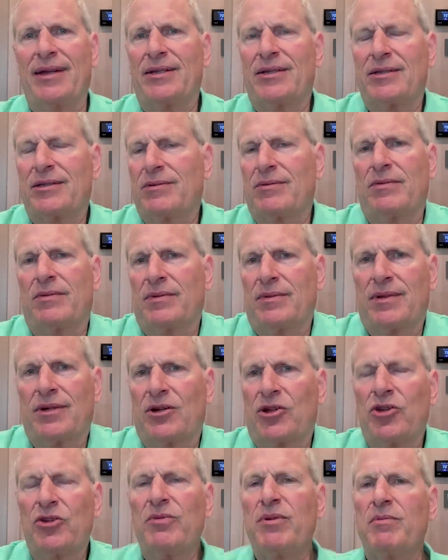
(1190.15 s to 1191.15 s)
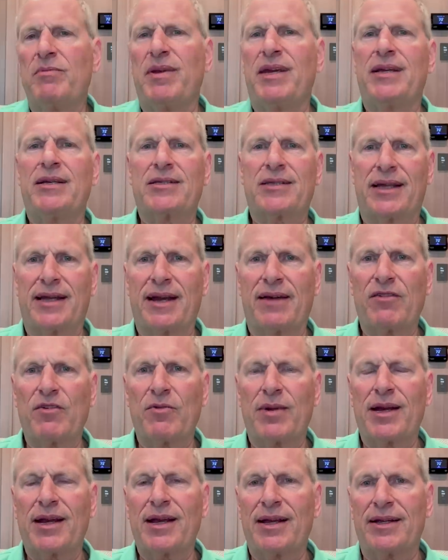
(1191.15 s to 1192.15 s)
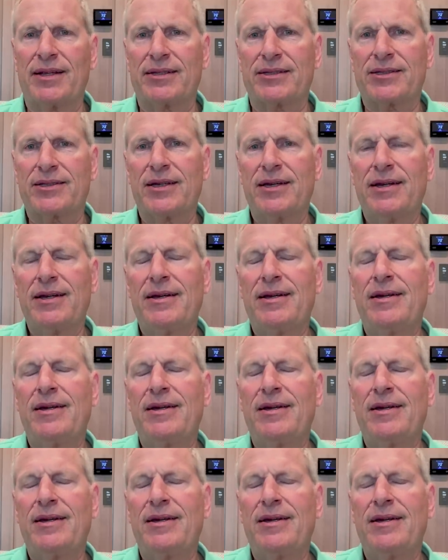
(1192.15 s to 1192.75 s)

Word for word: It's they're human beings like everybody else.